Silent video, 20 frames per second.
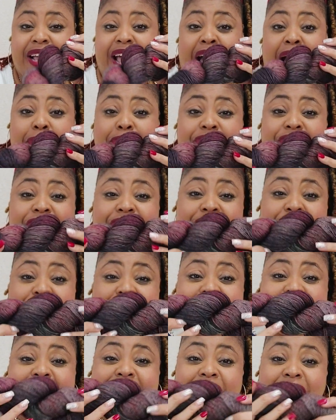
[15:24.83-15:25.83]

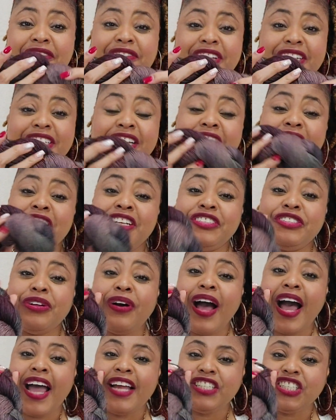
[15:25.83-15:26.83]
Absolutely love it.
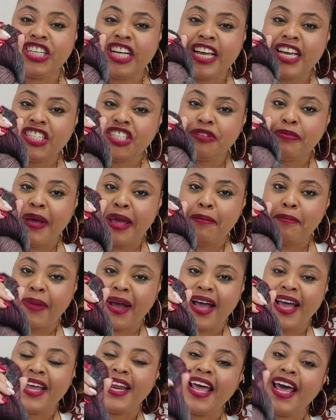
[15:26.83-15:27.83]
So I changed my
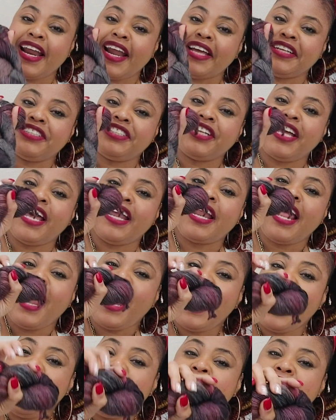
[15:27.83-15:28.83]
mind and I said,
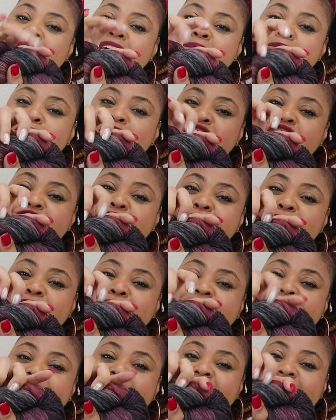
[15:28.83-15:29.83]
let me
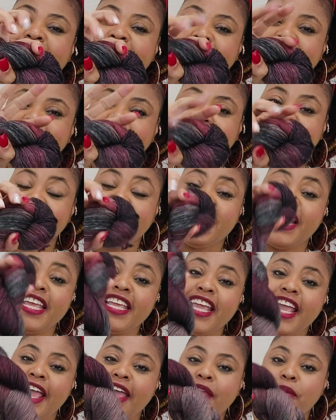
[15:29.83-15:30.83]
use this
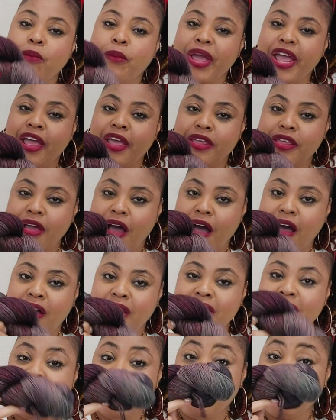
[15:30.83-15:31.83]
DKA weight
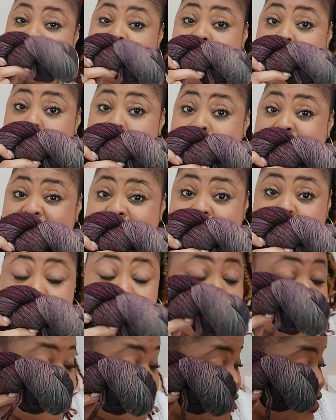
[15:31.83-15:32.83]
yarn from
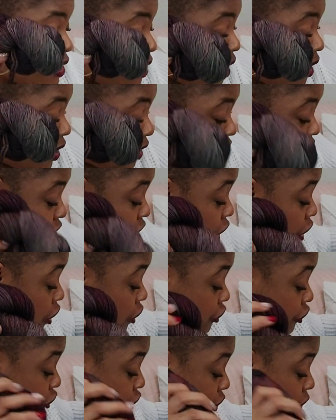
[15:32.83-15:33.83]
Malabrigo Yarns.
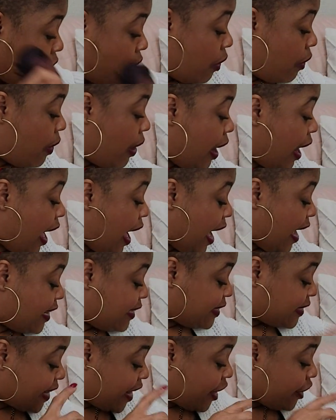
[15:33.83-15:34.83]
So
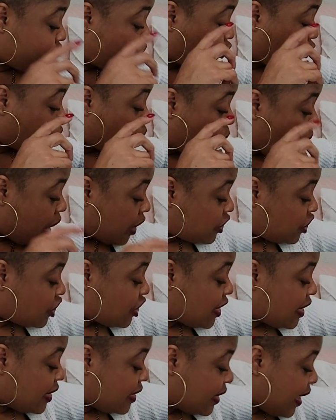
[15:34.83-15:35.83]
I did swatch
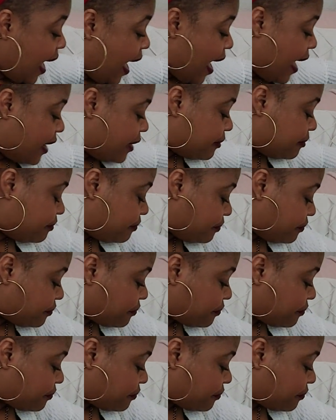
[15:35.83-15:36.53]
again.